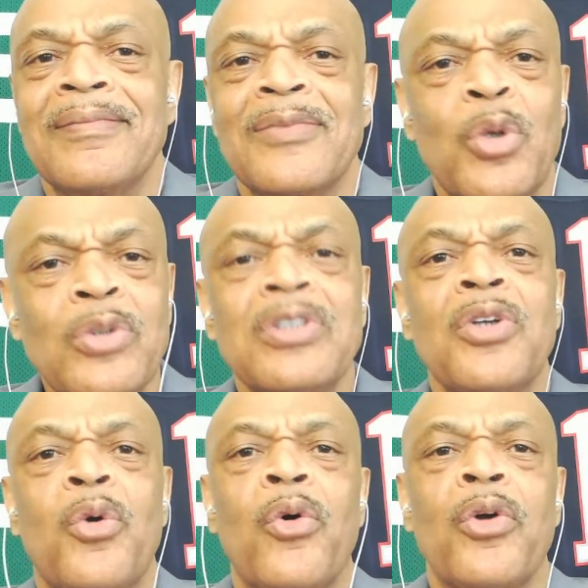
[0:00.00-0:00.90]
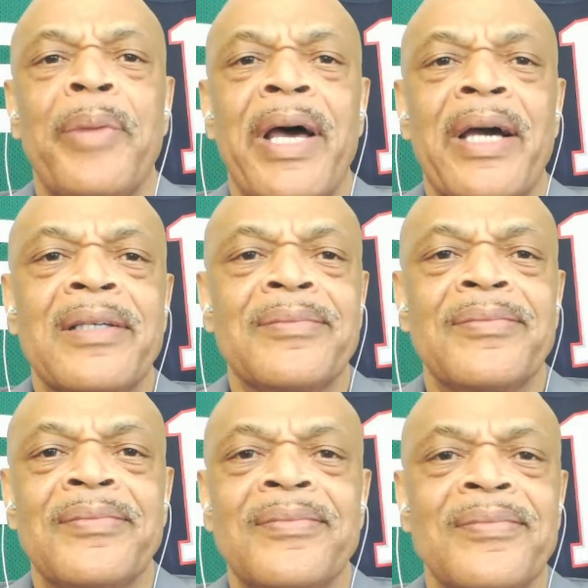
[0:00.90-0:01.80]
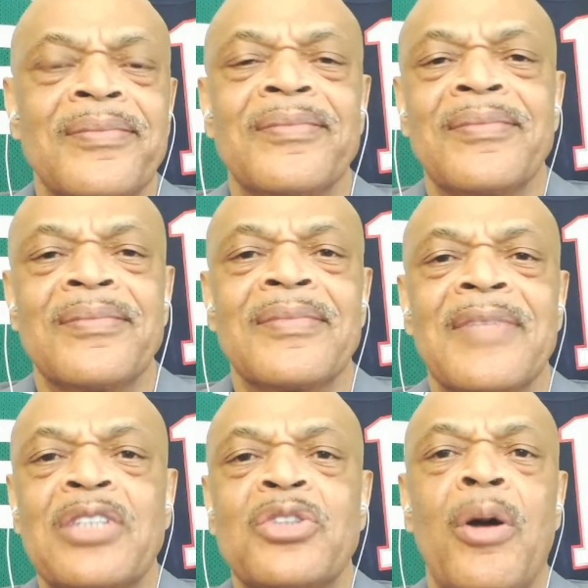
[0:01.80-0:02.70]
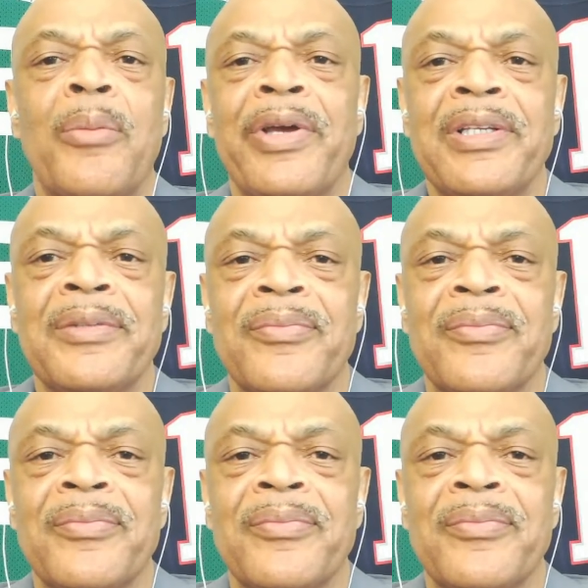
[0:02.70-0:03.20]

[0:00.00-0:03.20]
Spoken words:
losing the quarterback like Tom Brady.